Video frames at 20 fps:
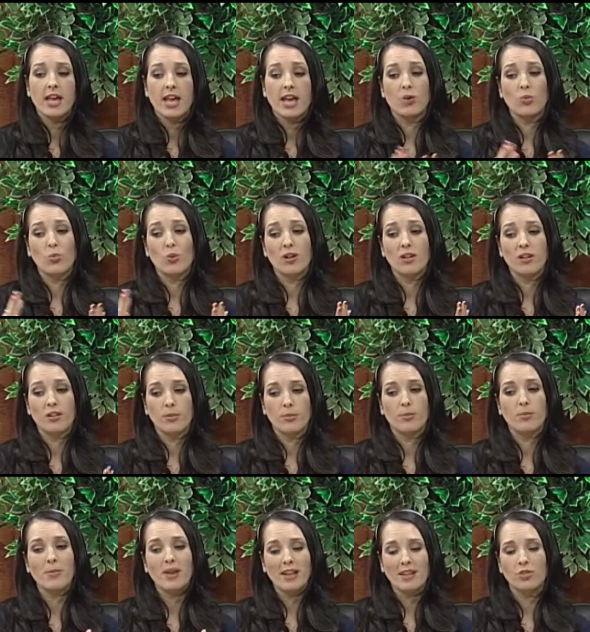And what
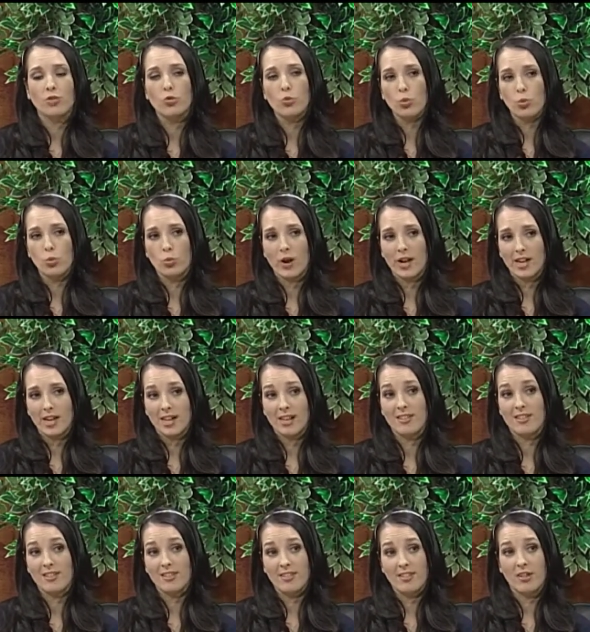makes school
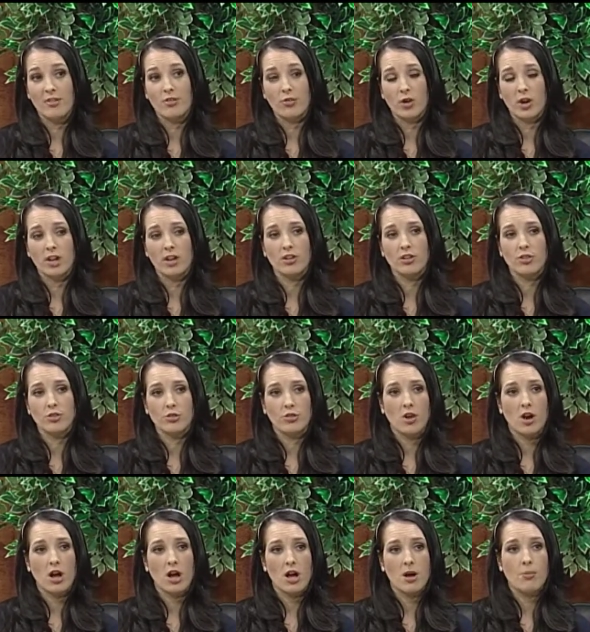readiness different
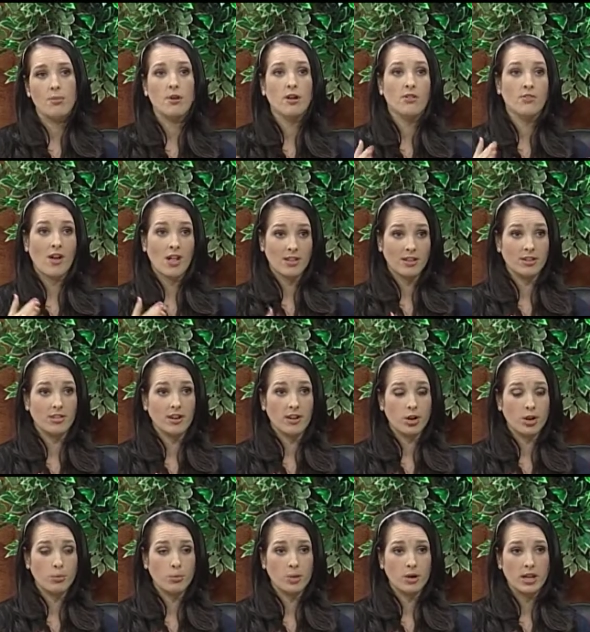from
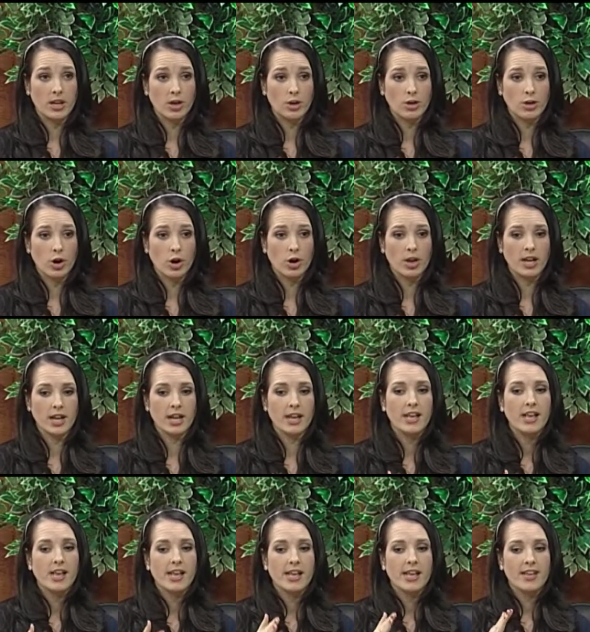voluntary pre-kindergarten
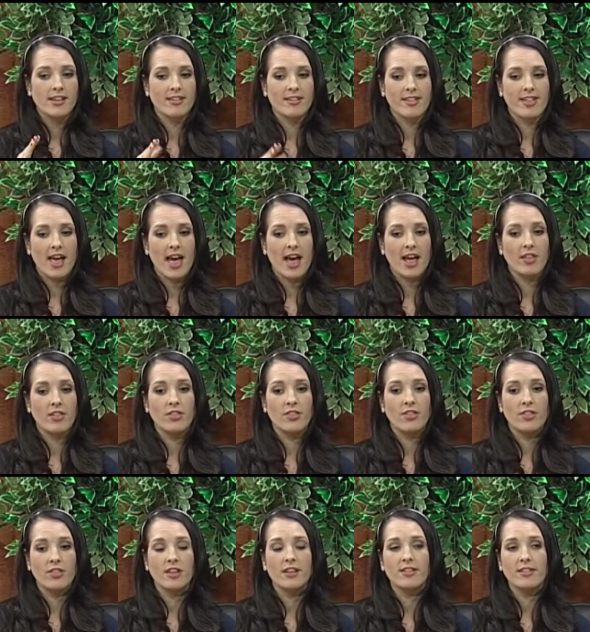is that
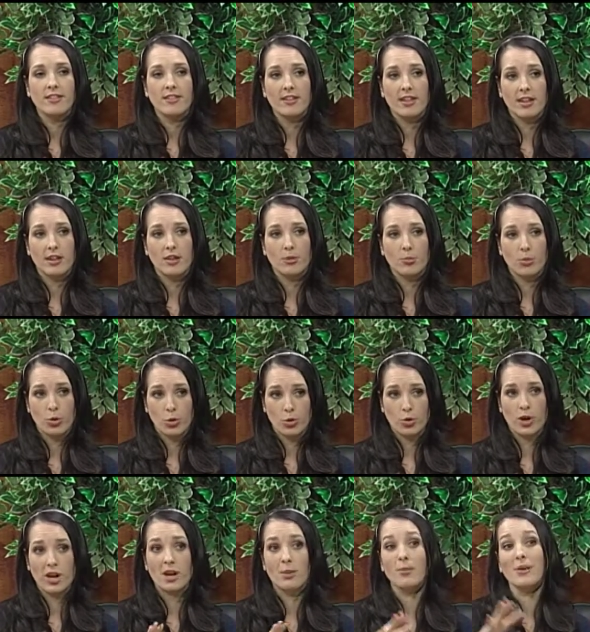this
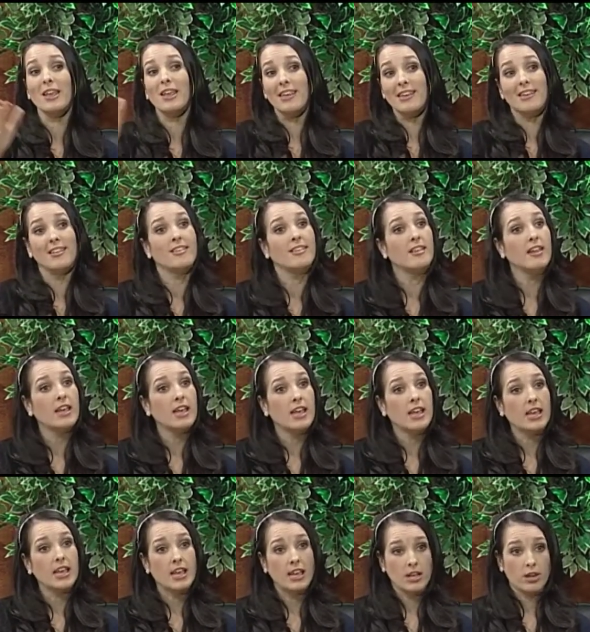program is
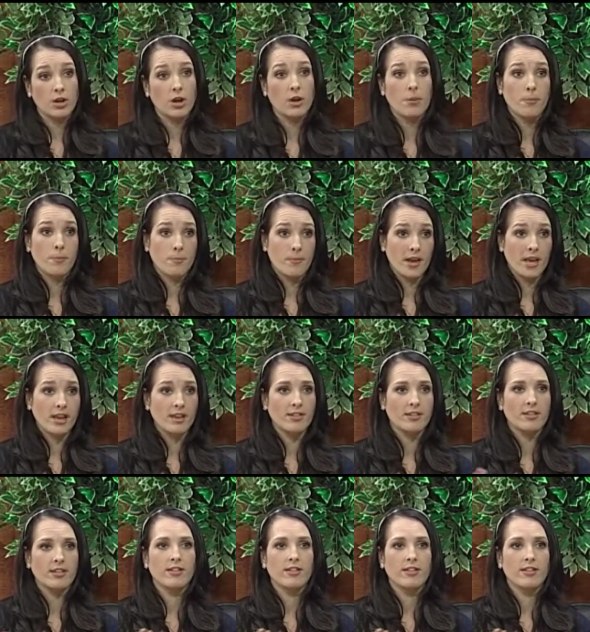income-based.